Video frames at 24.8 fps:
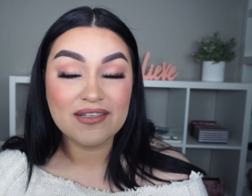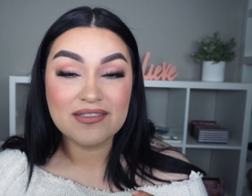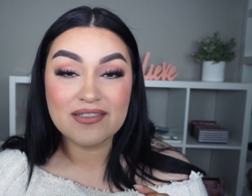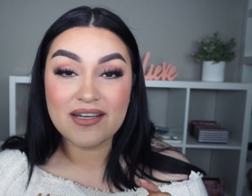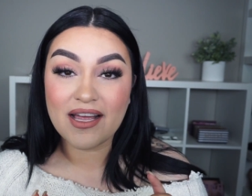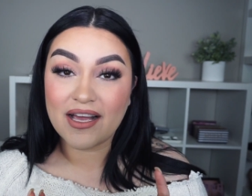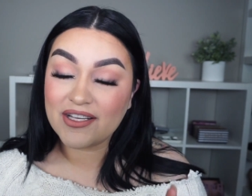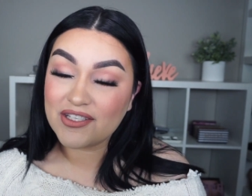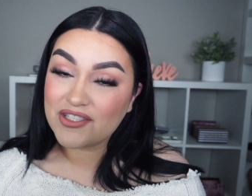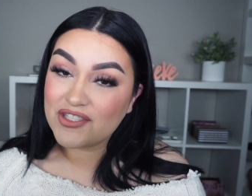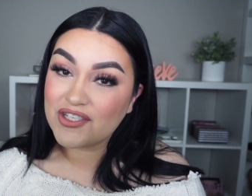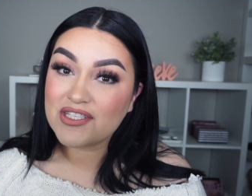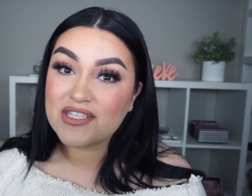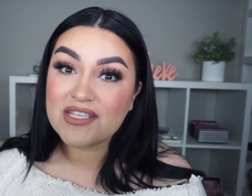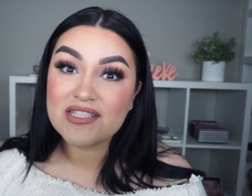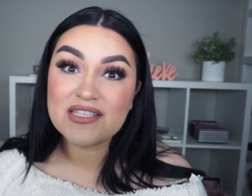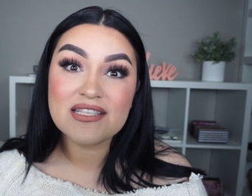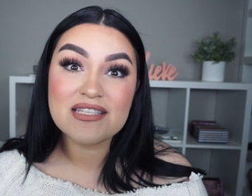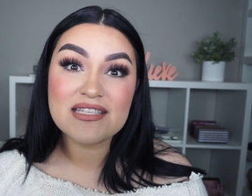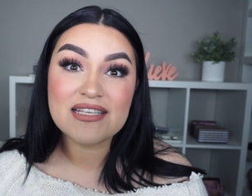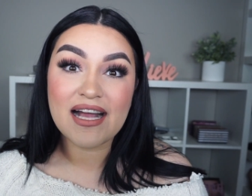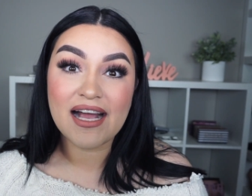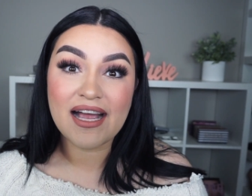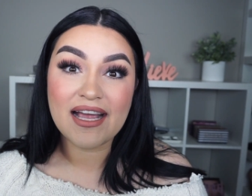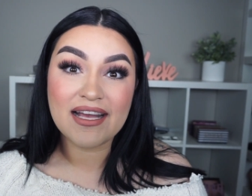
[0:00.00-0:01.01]
Not just because
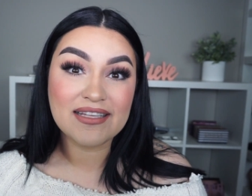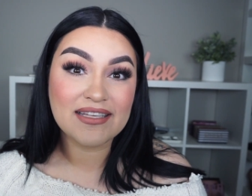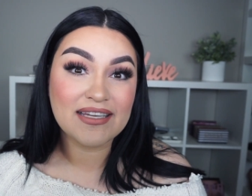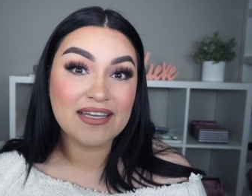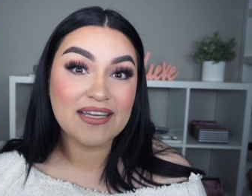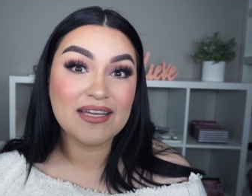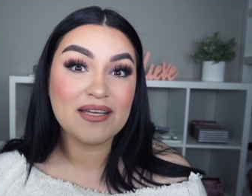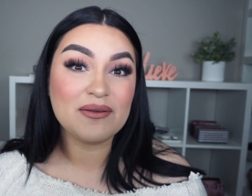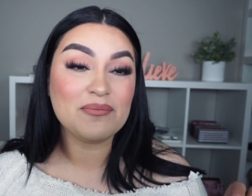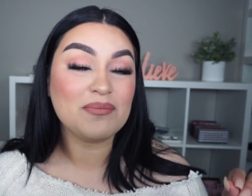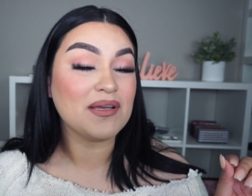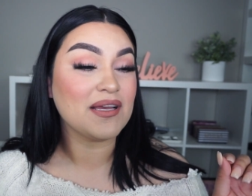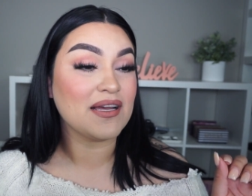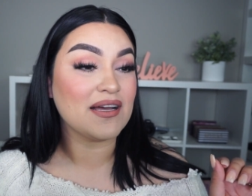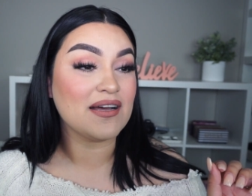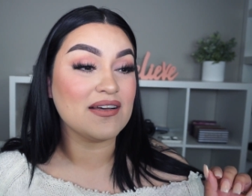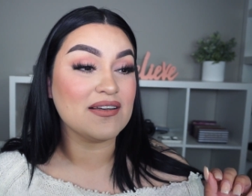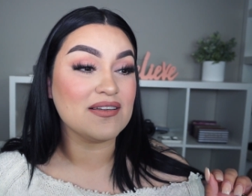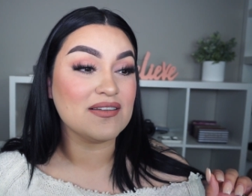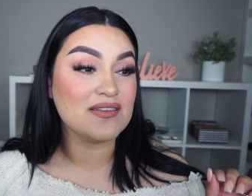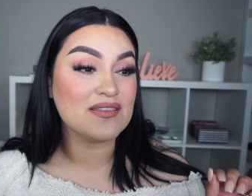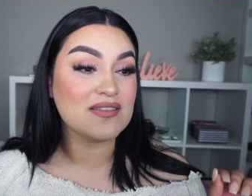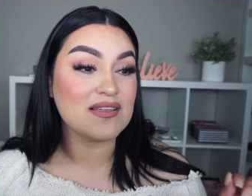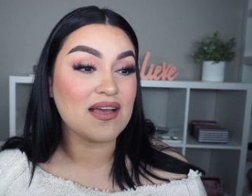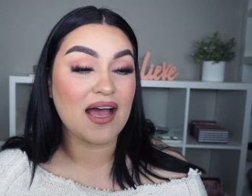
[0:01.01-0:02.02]
it's Kylie,
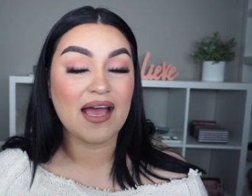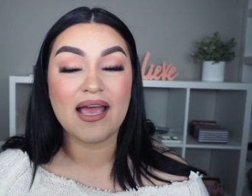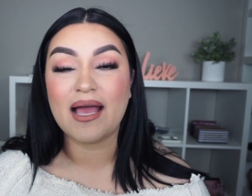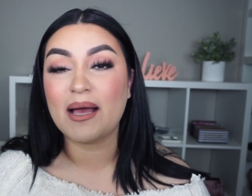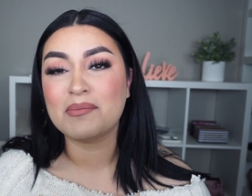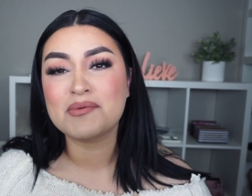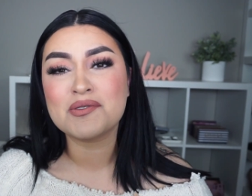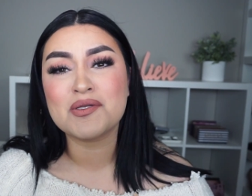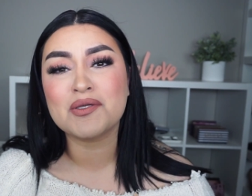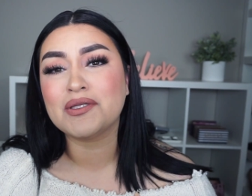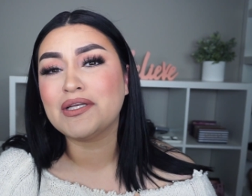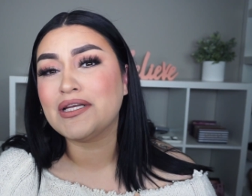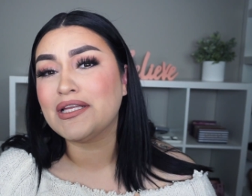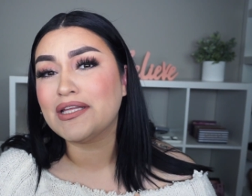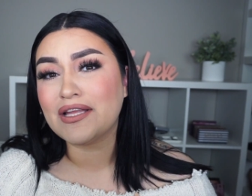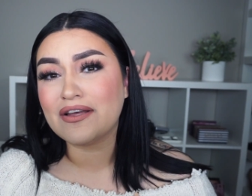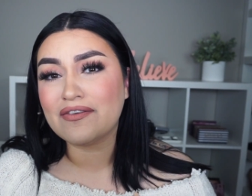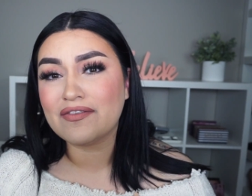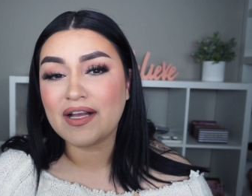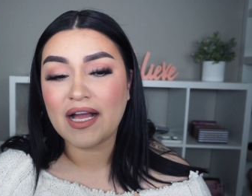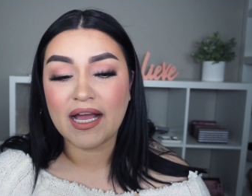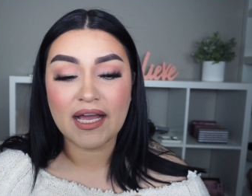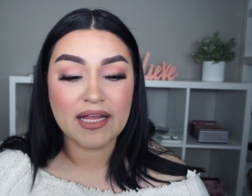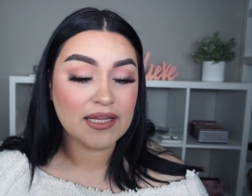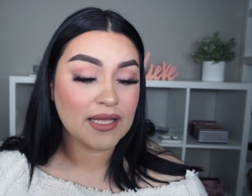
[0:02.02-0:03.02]
because I absolutely
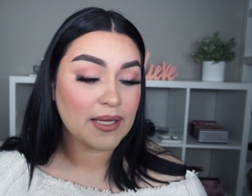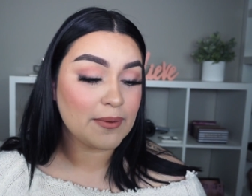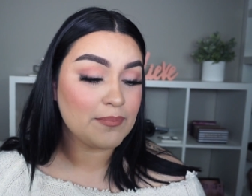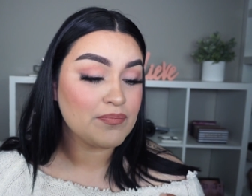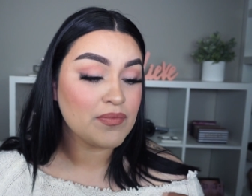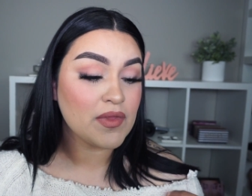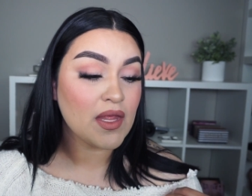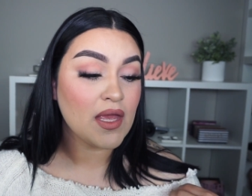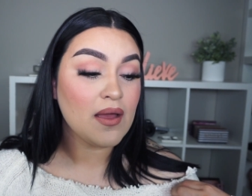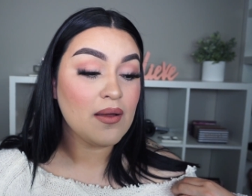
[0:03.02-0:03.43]
love Kylie.